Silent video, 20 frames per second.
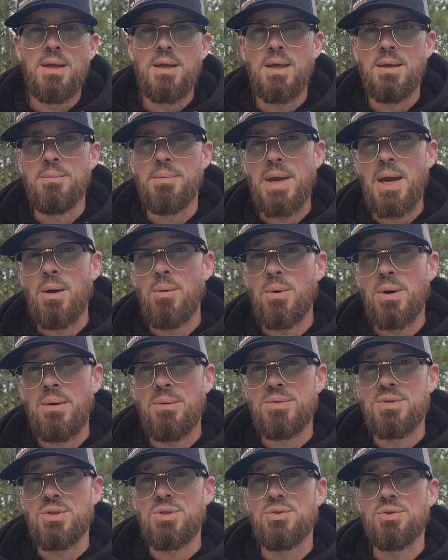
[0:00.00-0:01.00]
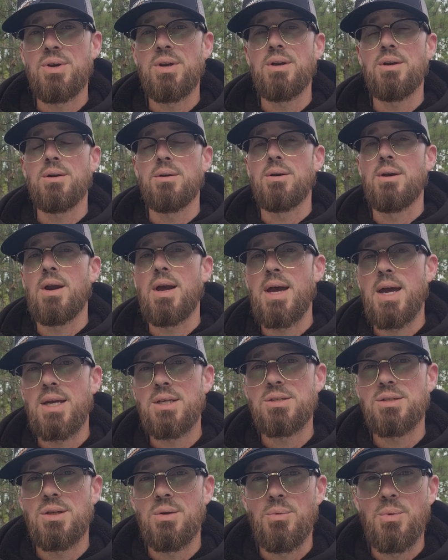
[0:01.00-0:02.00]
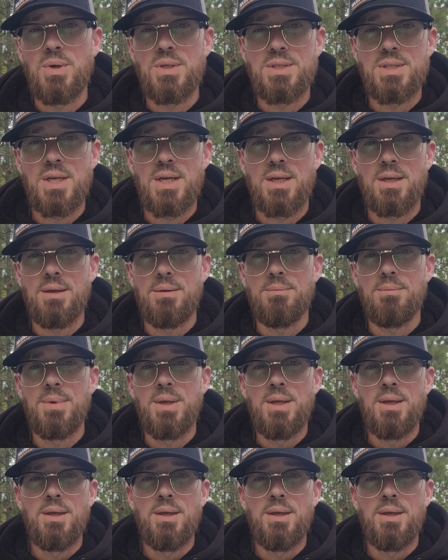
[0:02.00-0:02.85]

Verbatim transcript: And back when I was a drinker, I actually one time